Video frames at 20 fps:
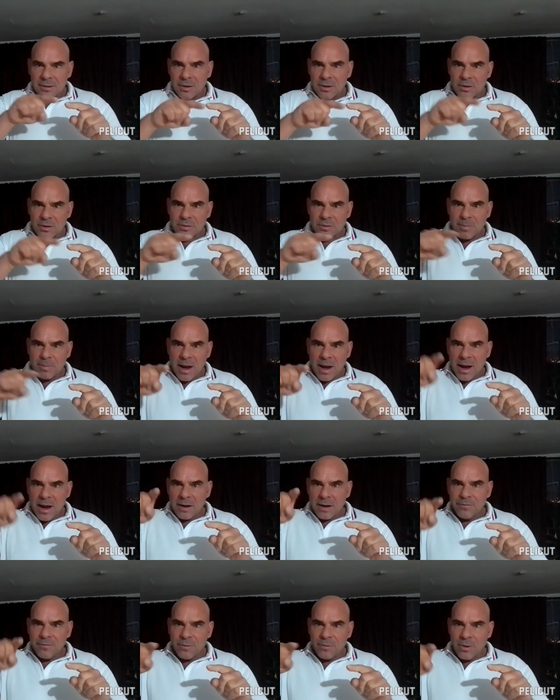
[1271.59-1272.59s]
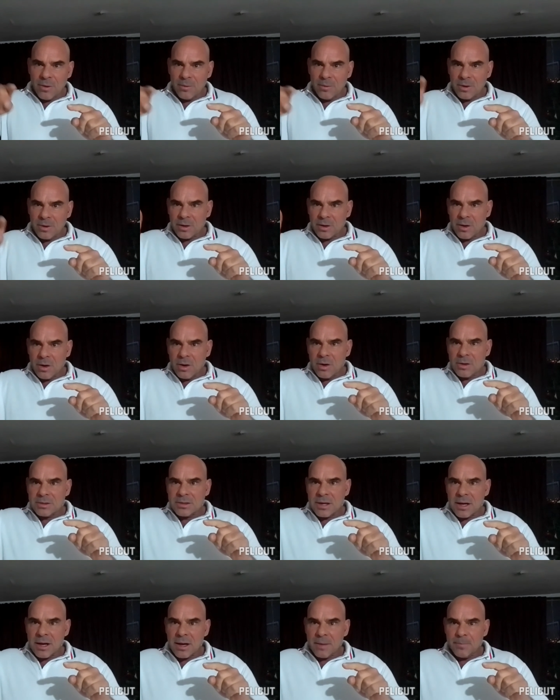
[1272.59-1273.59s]
Goes back, forward, goes
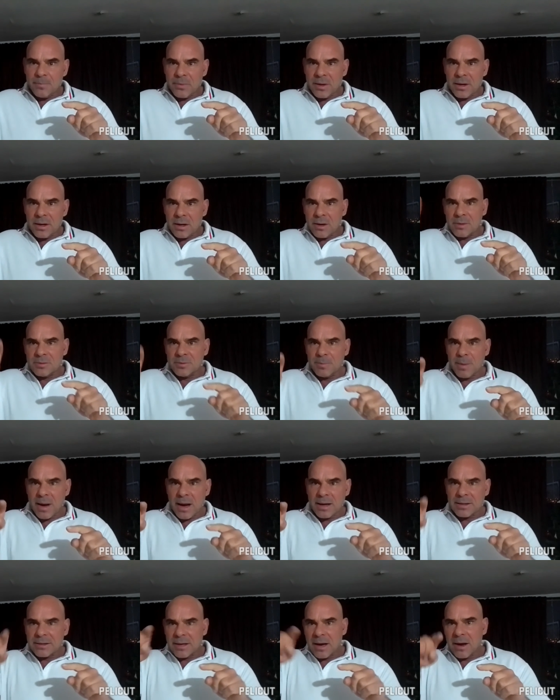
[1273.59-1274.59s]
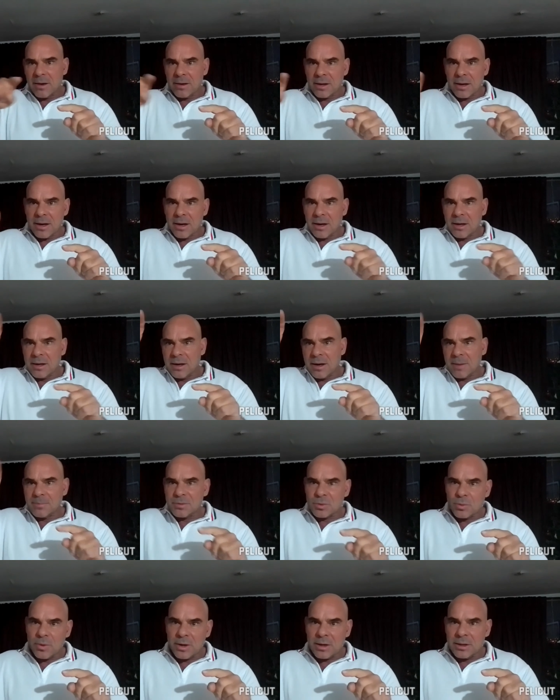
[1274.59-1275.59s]
up, then it comes back down again, up,
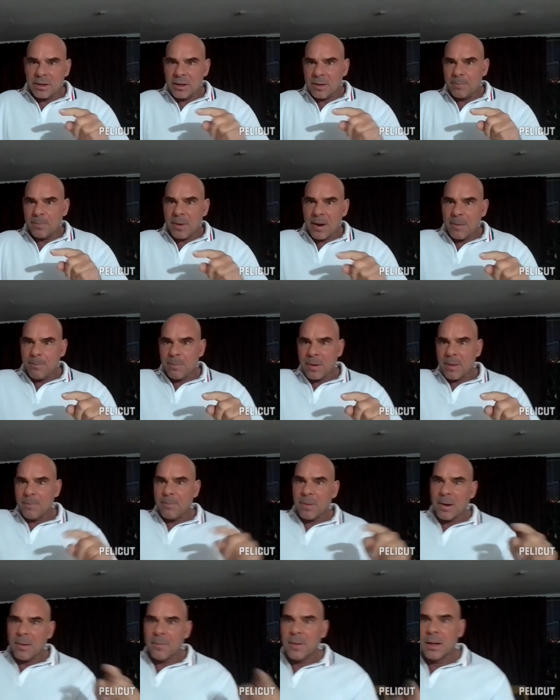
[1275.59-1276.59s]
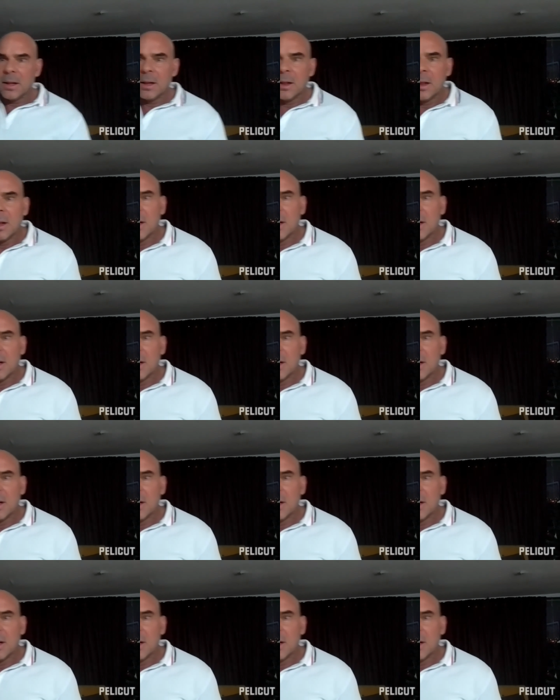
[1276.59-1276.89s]
squiggly, pop, pop, pop.